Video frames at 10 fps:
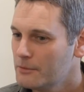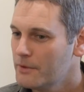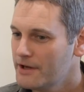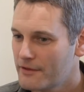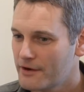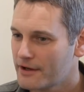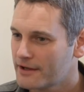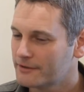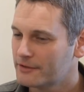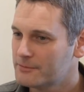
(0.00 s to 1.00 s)
We know that our
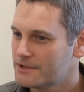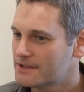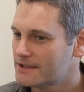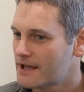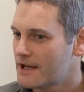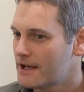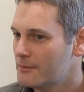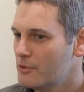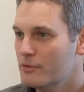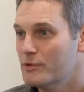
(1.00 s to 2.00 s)
customers
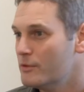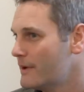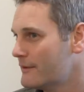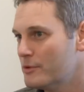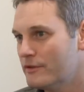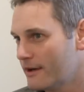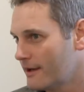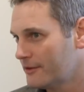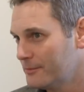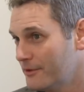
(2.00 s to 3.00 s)
we have more of our
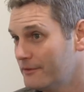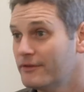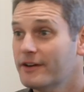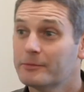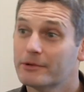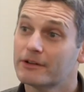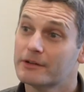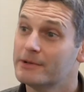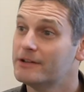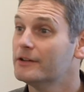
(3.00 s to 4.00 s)
customers on Facebook
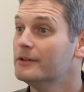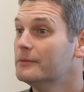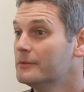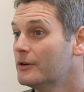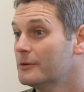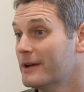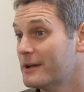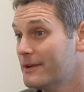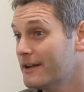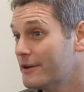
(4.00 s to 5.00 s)
than we do on
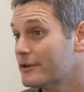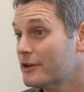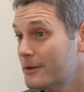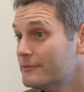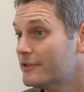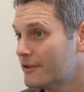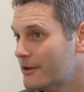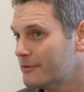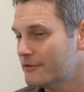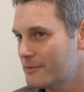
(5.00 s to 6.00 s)
mechabingo.com, for
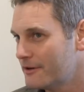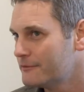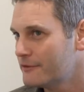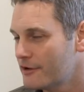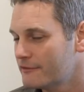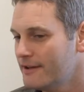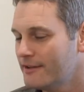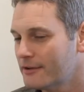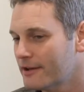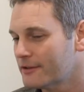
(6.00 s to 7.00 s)
example, for our
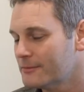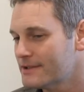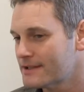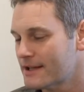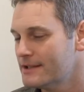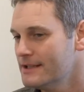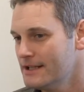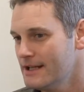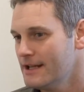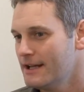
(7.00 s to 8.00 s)
retail customers. So
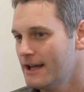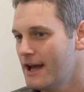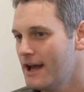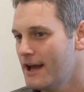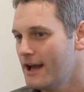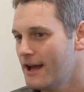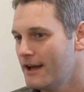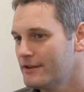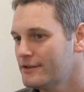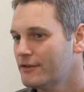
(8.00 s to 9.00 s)

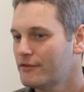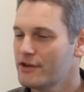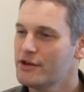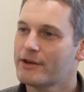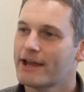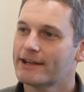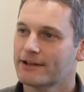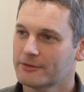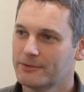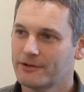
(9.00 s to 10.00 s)
just for the UK
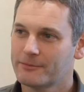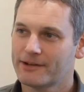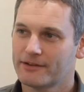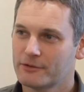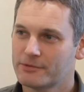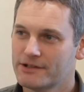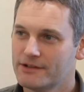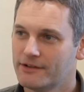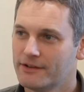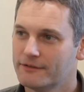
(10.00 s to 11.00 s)
customers, there's a massive
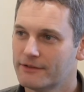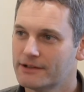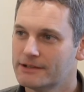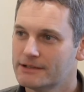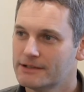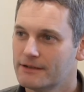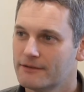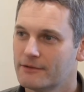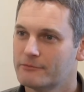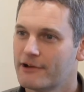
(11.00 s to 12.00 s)
opportunity for
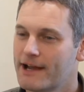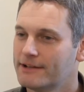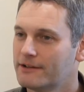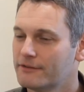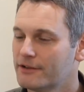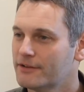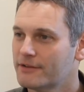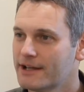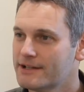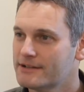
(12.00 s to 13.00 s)
brand
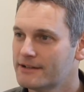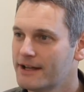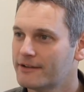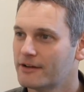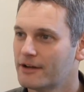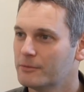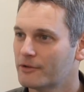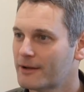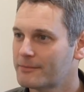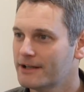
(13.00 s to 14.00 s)
diversification, let alone
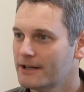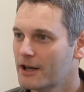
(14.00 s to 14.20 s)
what's happening